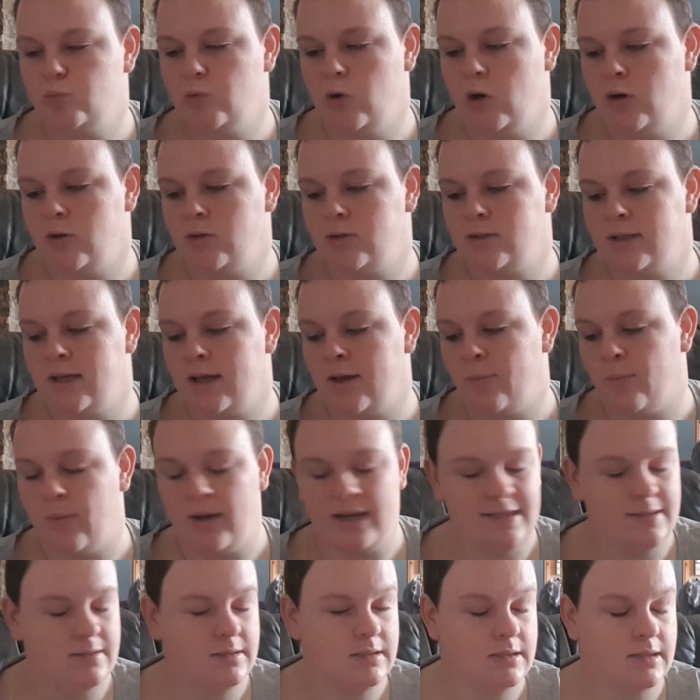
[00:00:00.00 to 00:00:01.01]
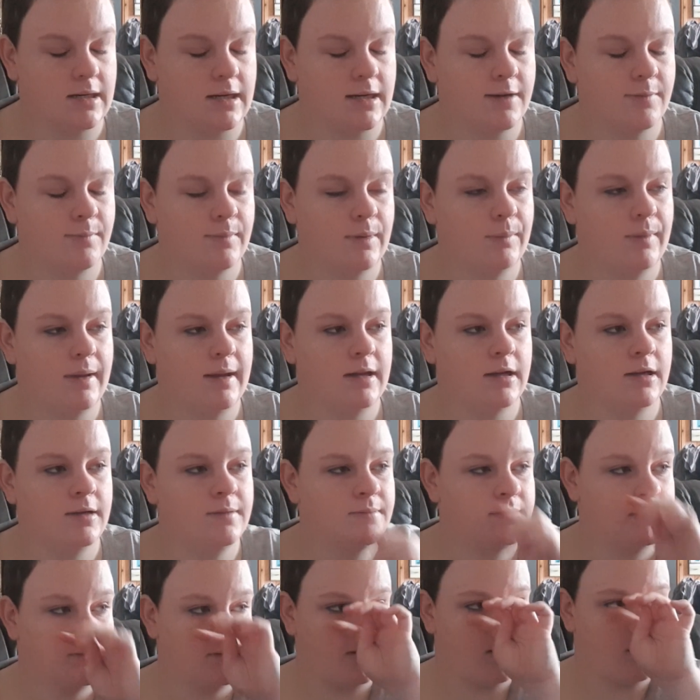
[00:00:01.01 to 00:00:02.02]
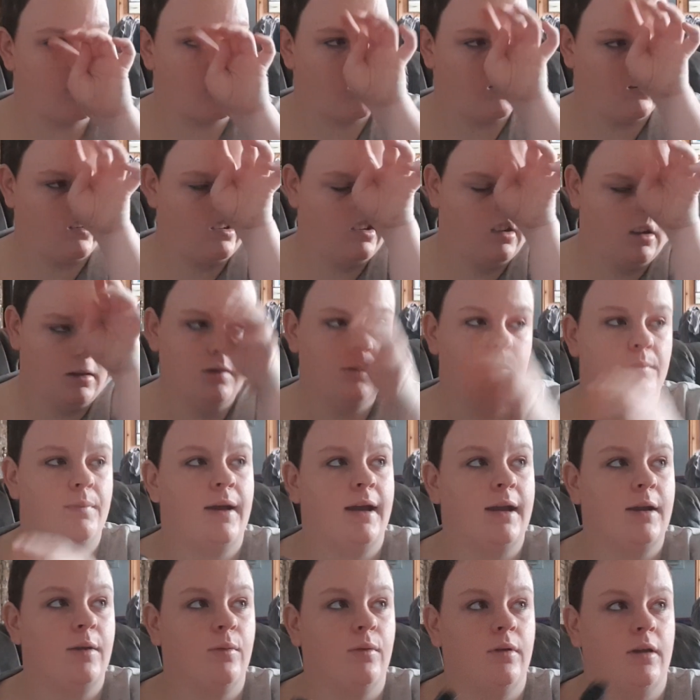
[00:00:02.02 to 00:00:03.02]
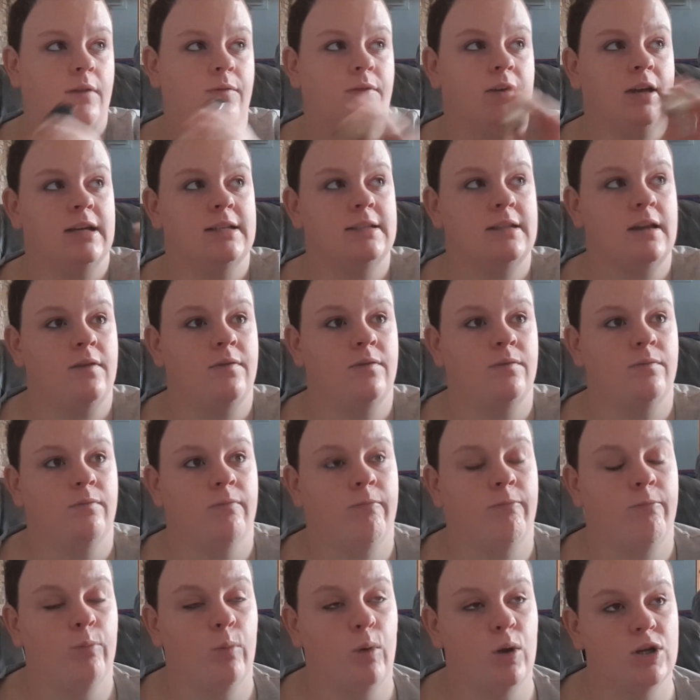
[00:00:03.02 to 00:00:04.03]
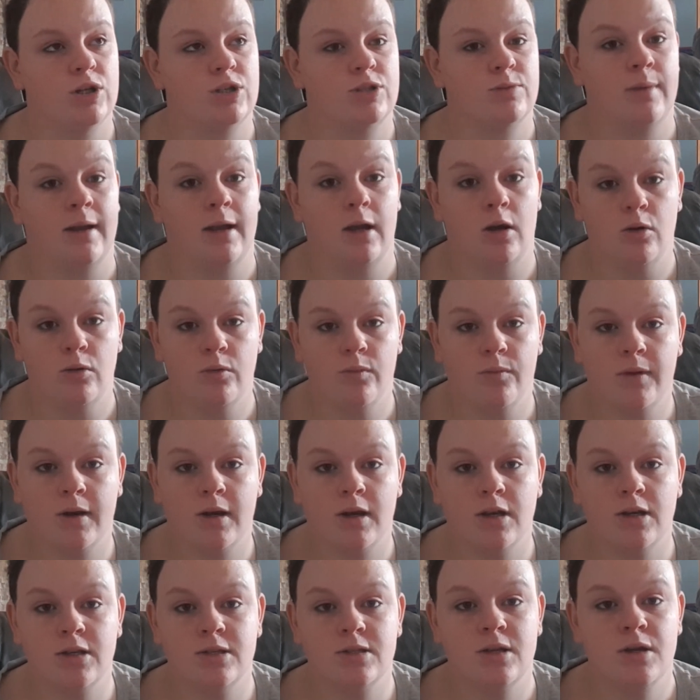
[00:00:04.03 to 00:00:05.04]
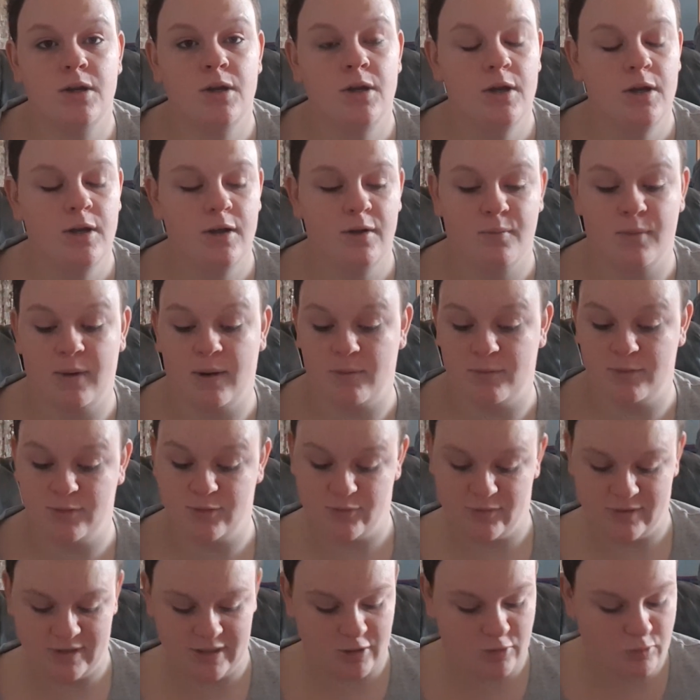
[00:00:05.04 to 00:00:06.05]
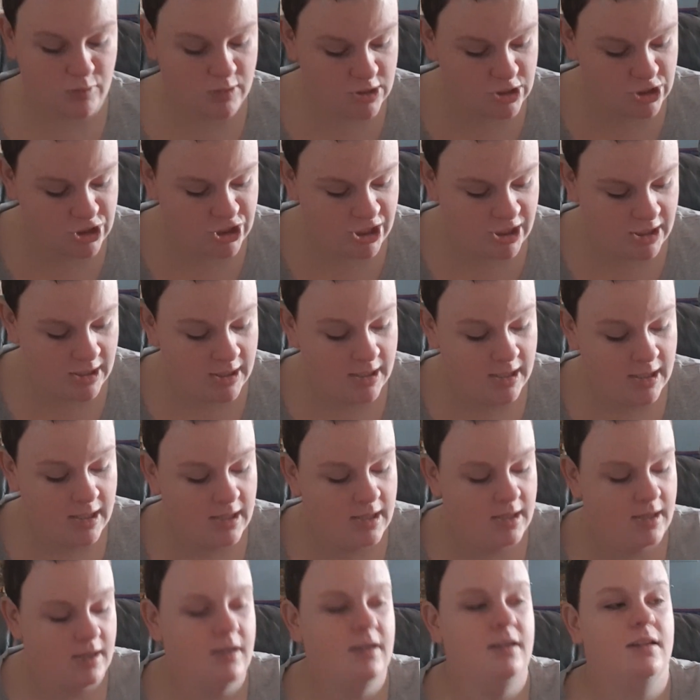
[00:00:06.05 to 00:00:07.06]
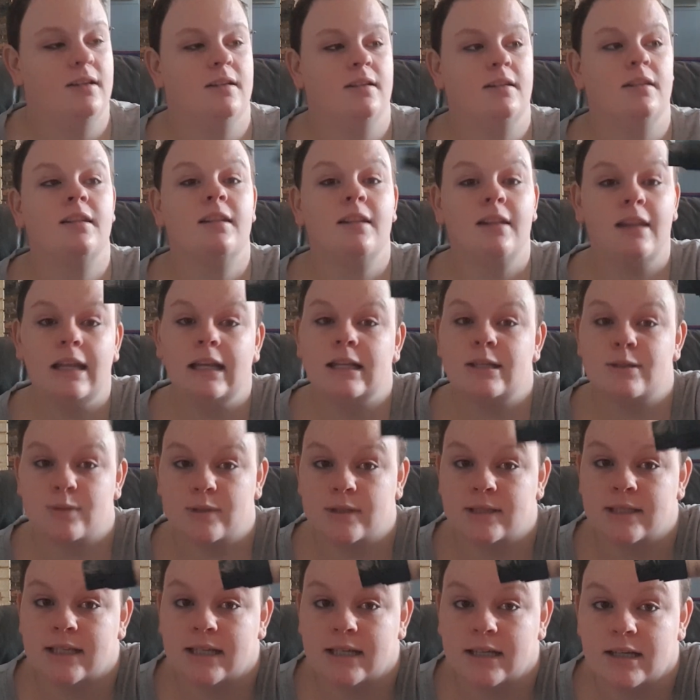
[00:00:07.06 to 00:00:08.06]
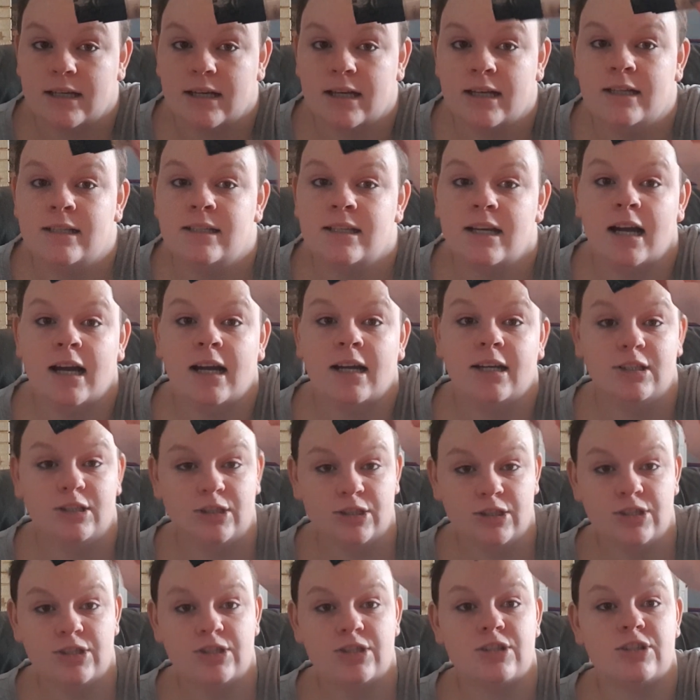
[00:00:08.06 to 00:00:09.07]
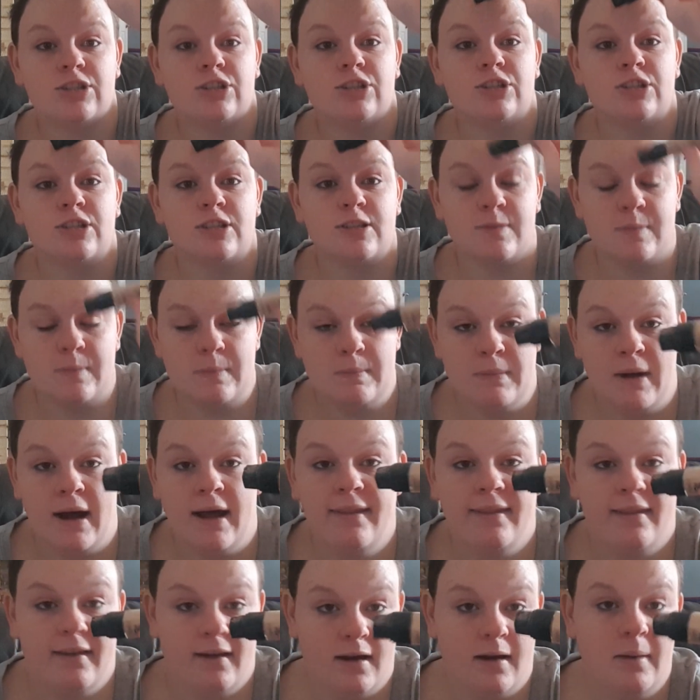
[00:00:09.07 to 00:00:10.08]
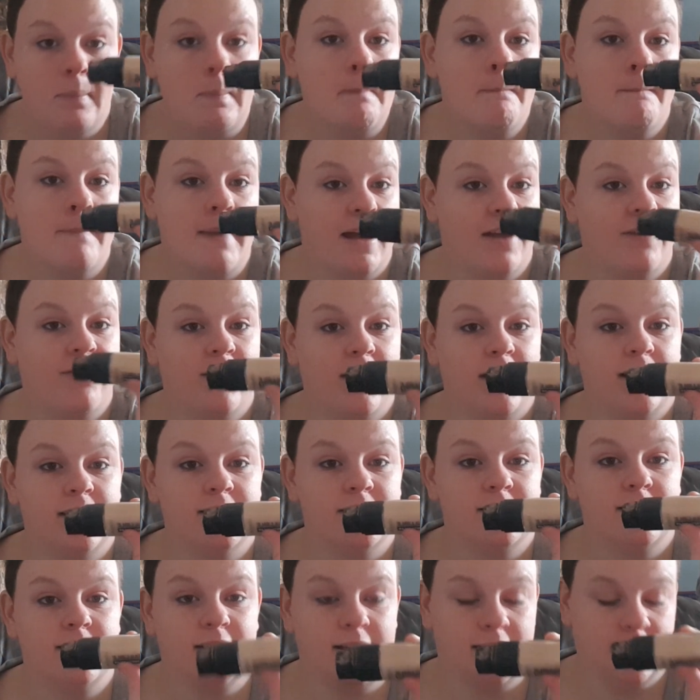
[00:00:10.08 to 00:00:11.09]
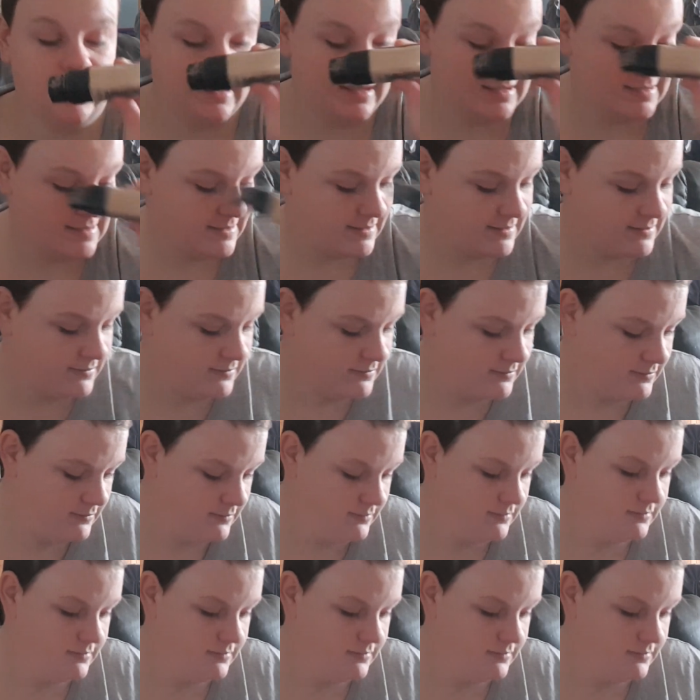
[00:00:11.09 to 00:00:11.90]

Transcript: I'd say, my start of my makeup. So back when, if you guys haven't watched my old videos where it was really cringy, this was there. And I used to smother my face in this.